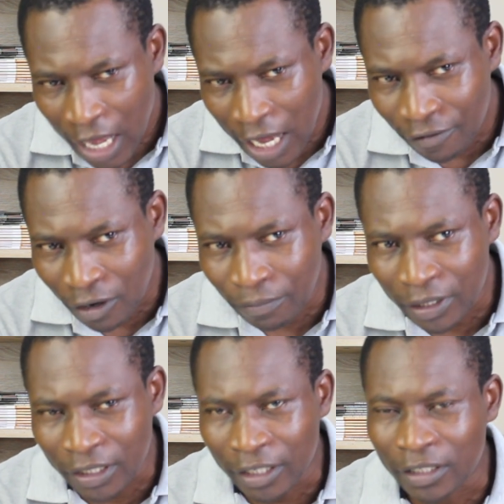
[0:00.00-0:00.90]
I've
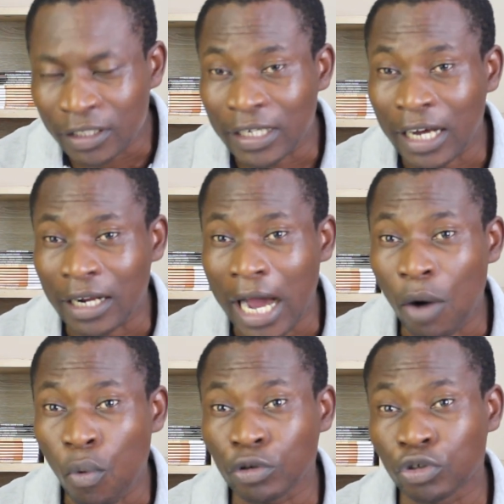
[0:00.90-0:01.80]
completed it, now I
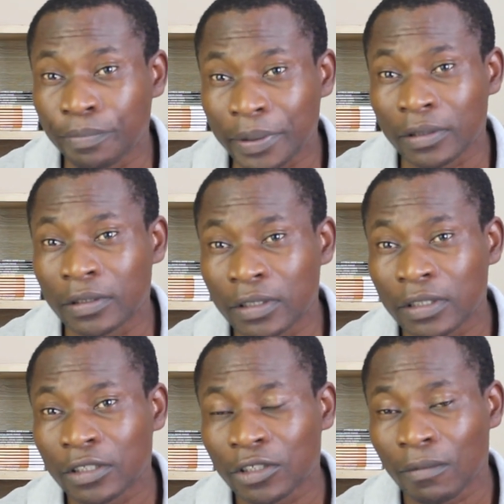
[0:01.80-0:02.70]
want to build
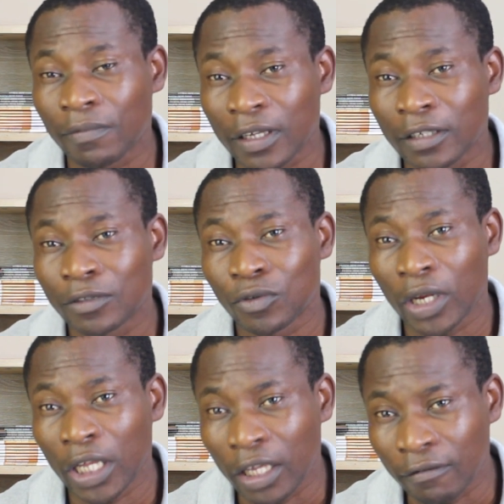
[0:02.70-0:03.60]
something to
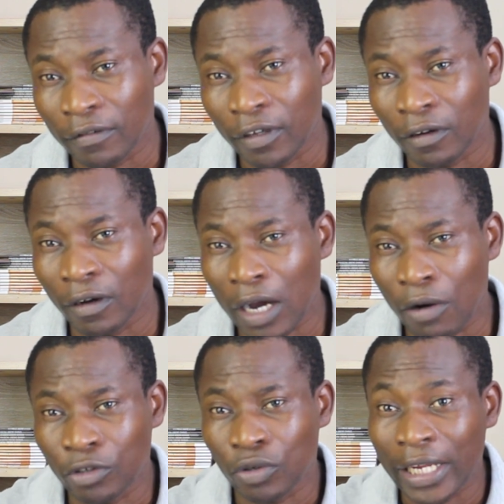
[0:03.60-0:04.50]
live, you know, I
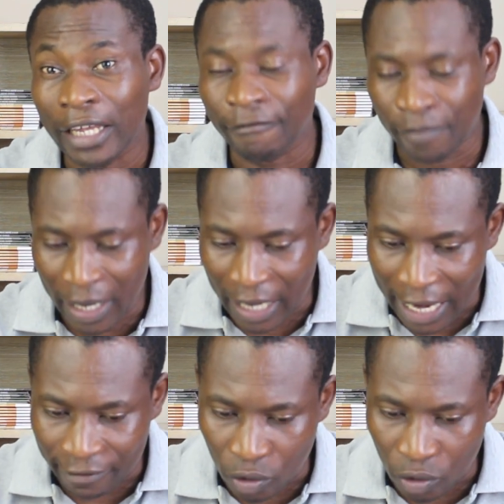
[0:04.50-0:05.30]
want to live my life.